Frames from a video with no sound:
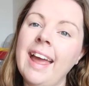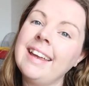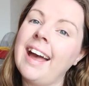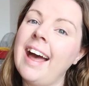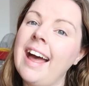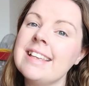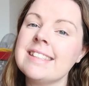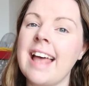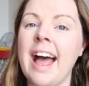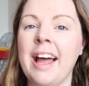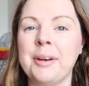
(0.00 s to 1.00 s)
Hey guys,
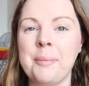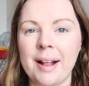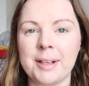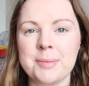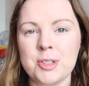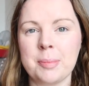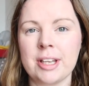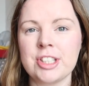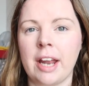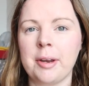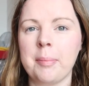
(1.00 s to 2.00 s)
and welcome to my
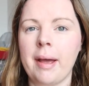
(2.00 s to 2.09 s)
channel.